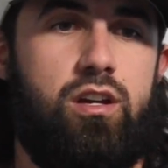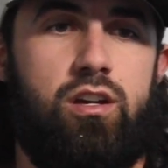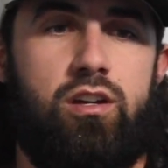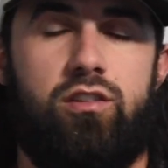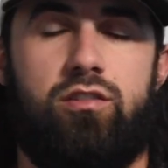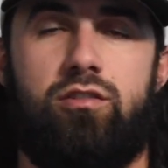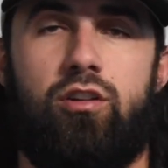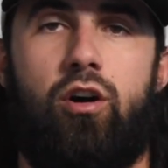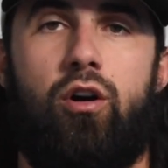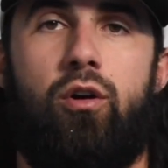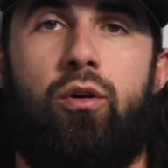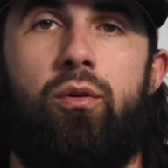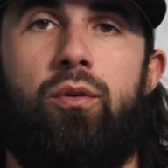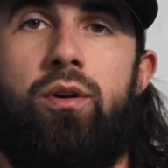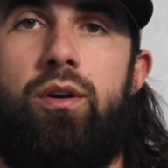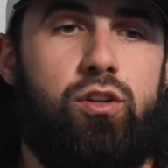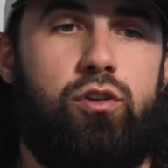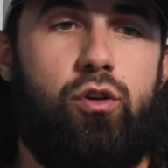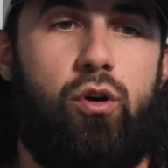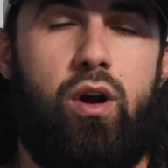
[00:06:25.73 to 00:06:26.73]
So
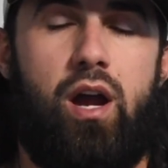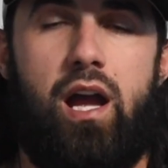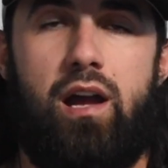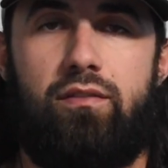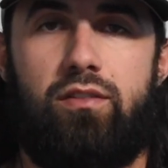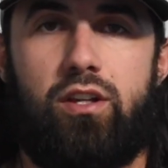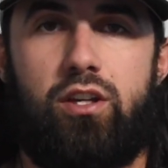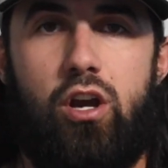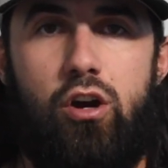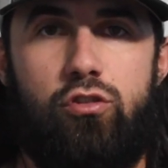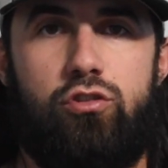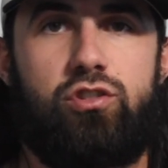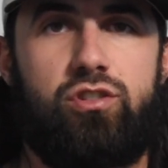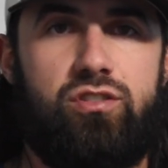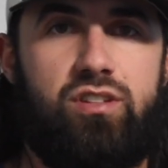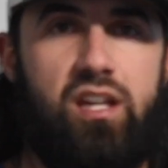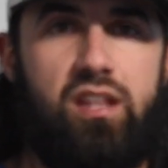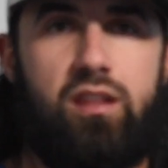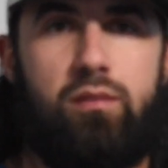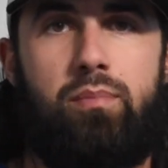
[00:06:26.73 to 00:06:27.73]
you'll have the coaches
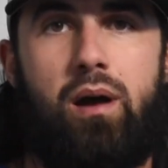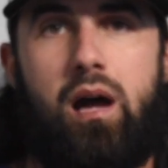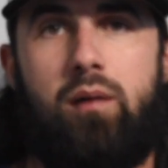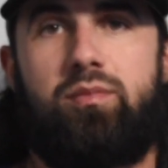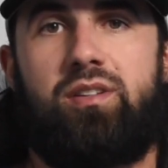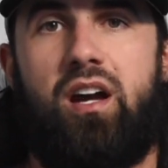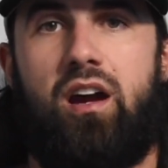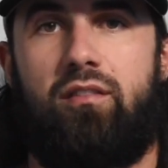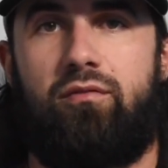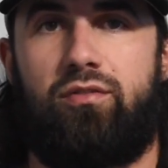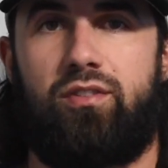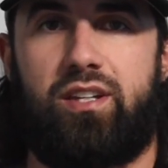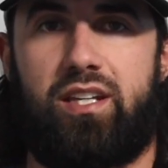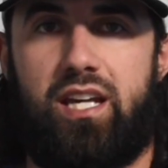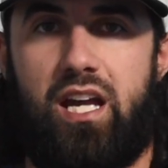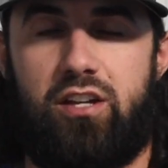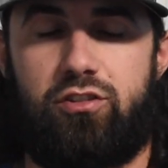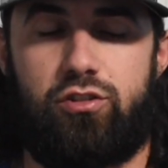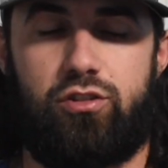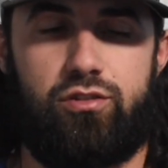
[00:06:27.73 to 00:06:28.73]
getting the pop time for the
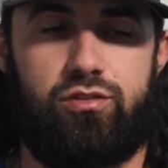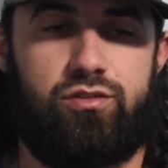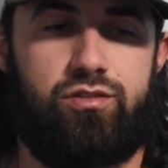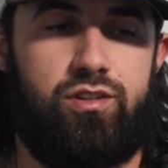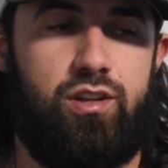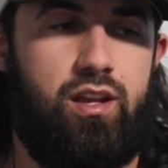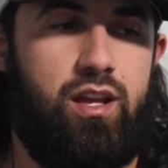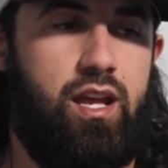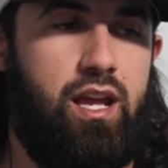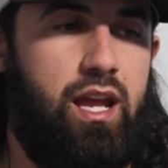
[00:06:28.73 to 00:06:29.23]
catchers,